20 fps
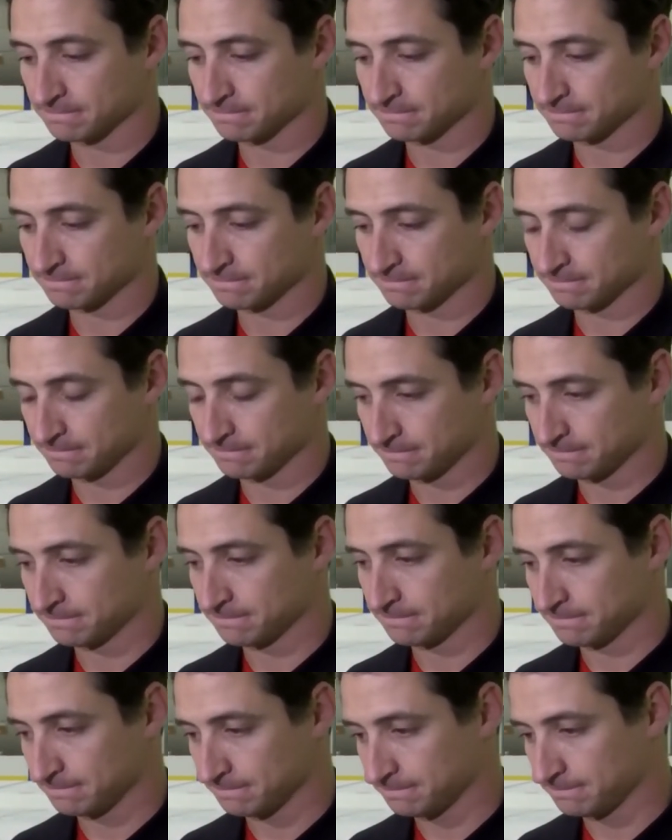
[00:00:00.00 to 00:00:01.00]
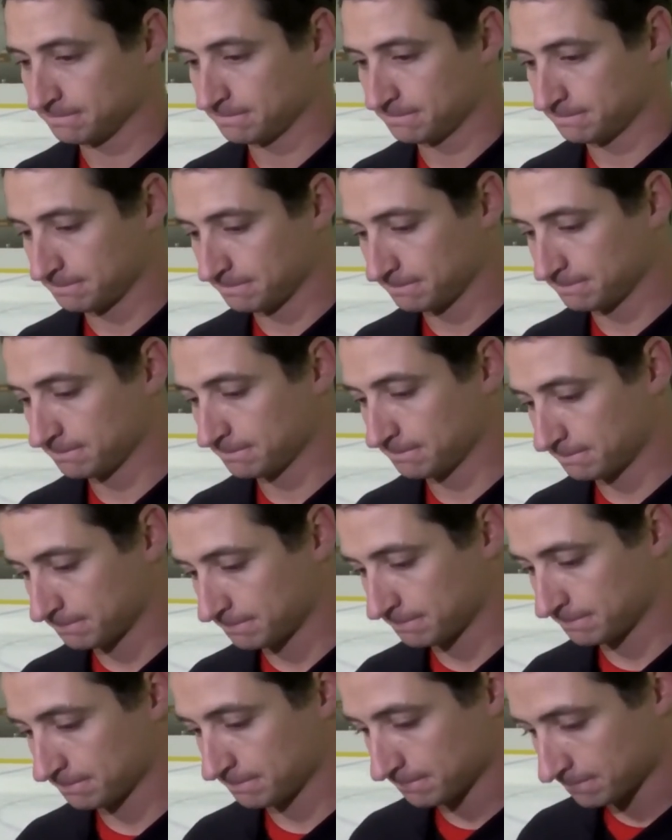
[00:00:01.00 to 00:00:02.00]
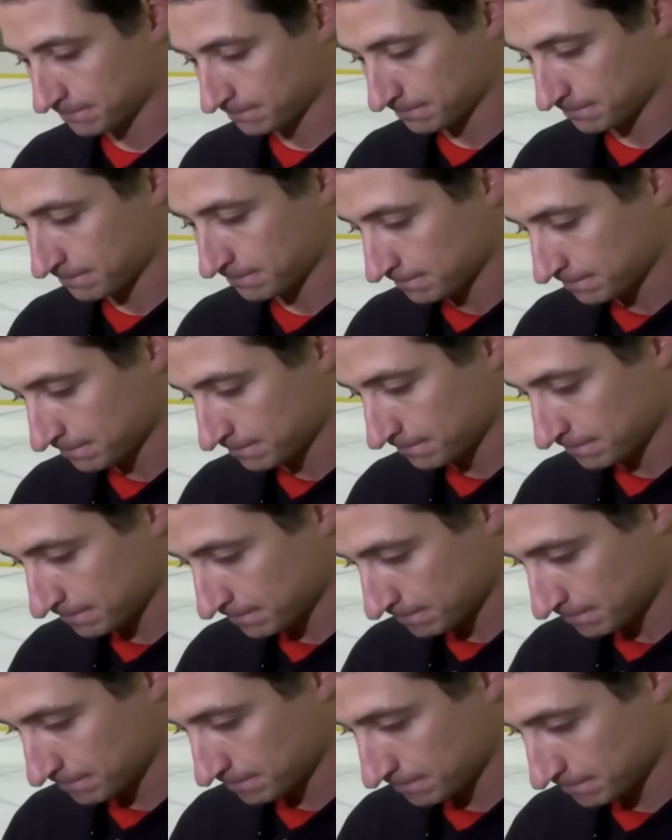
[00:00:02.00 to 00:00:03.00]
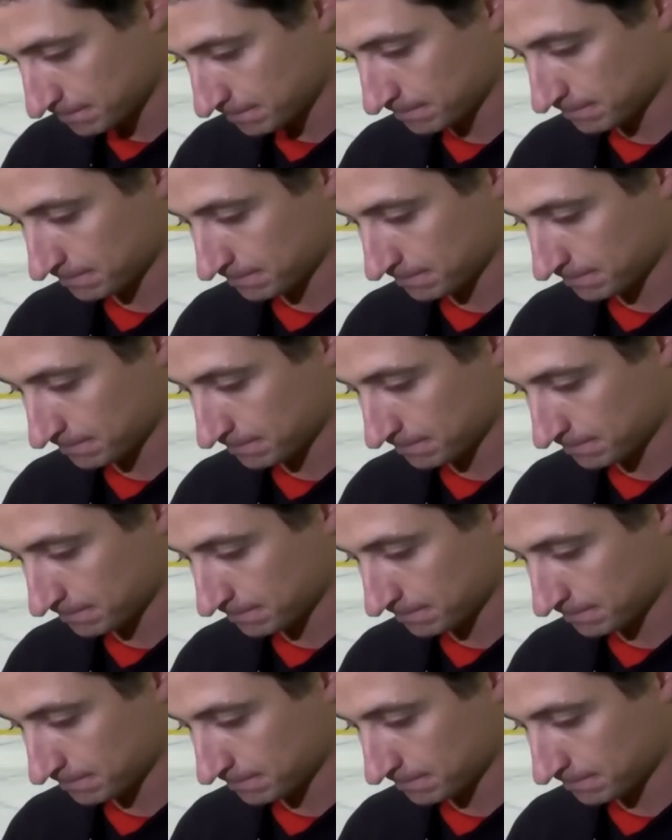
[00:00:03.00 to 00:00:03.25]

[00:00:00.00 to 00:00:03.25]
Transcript: No words are spoken by the person on screen.